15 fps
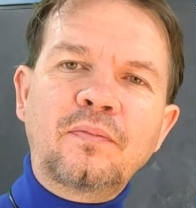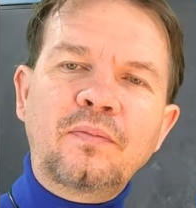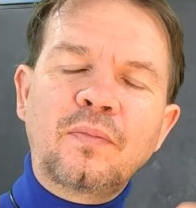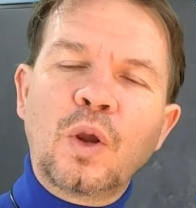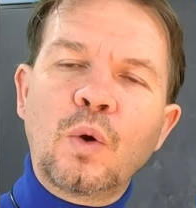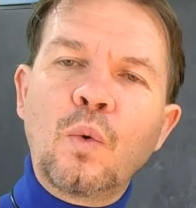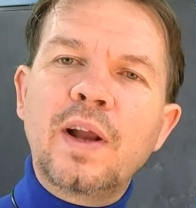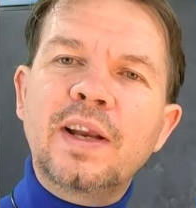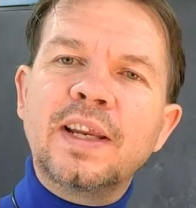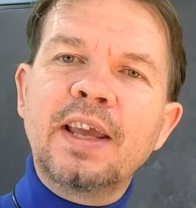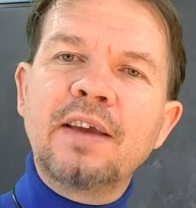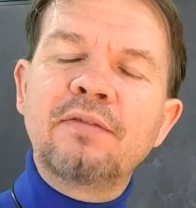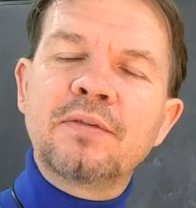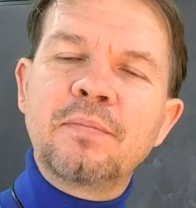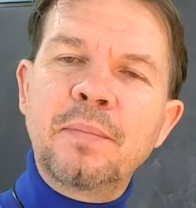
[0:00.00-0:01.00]
What
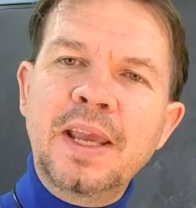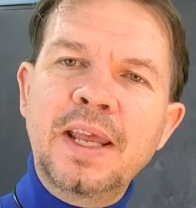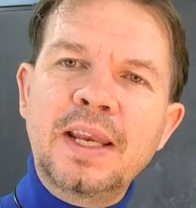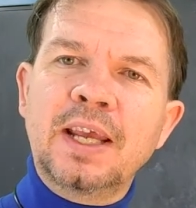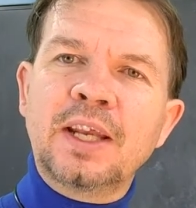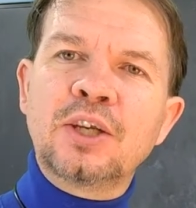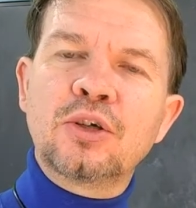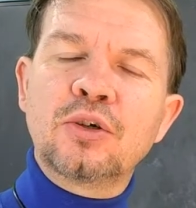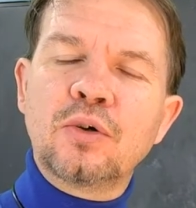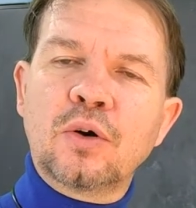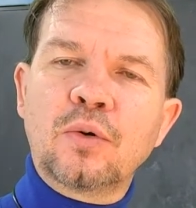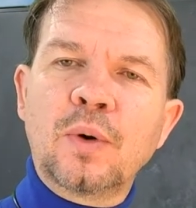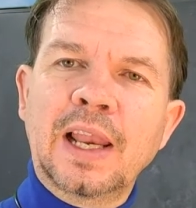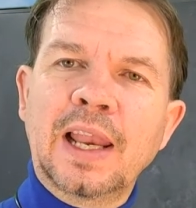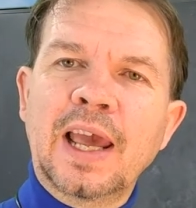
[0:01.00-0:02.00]
gives meaning to a
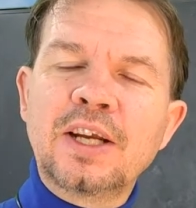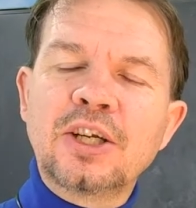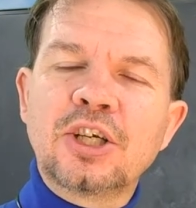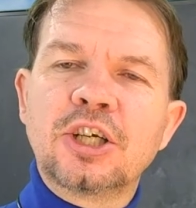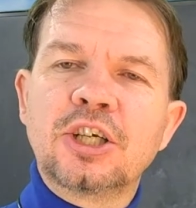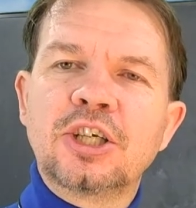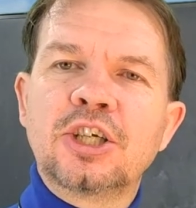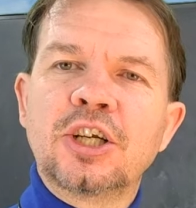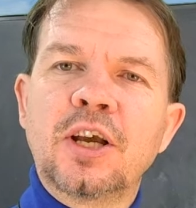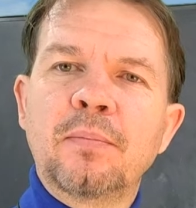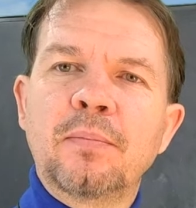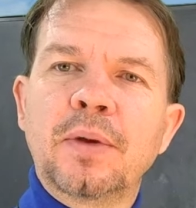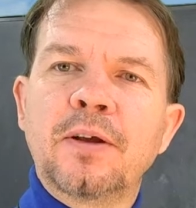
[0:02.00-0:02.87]
relationship